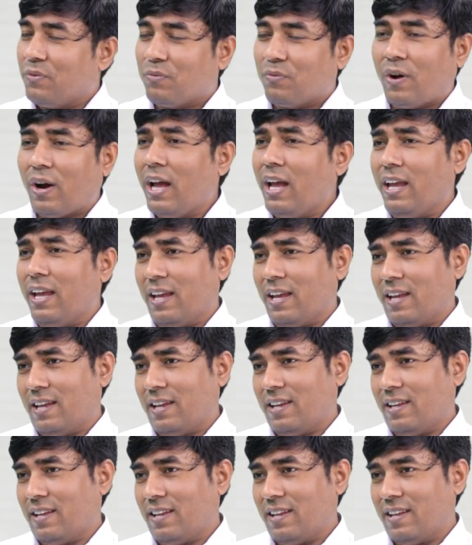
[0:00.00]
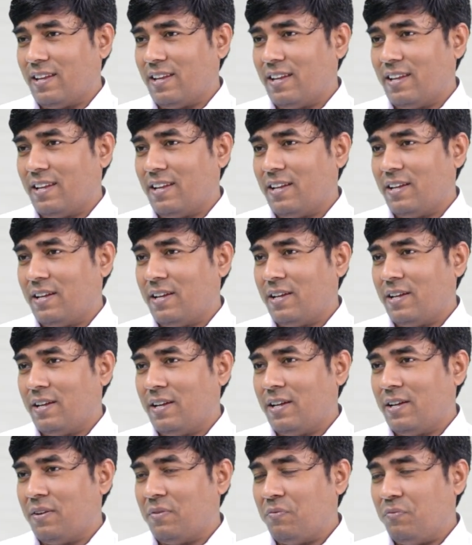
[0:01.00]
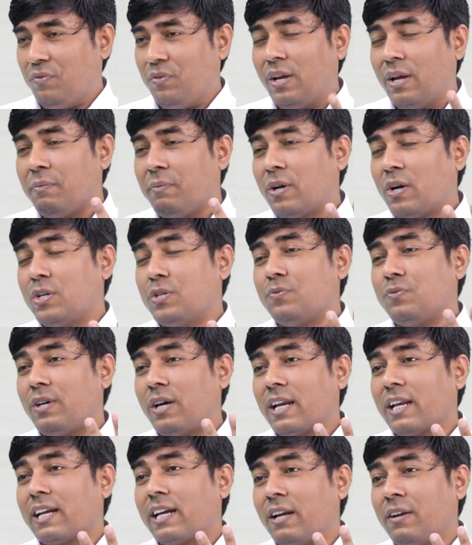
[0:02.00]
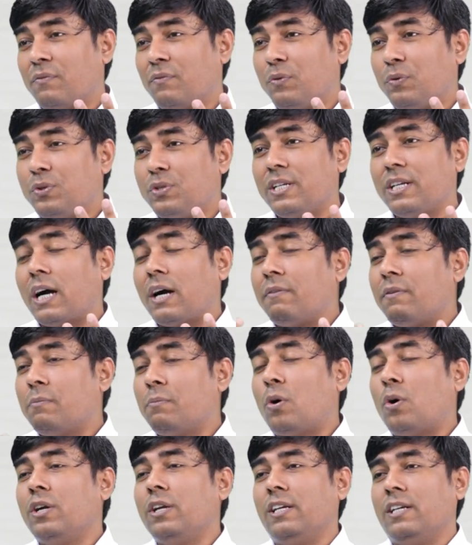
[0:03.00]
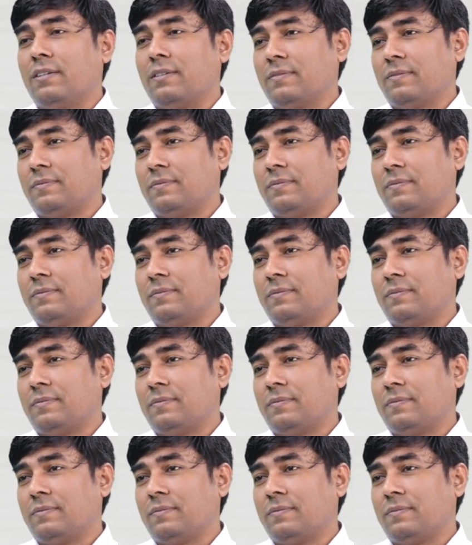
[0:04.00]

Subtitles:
Why? Because we are confusing our body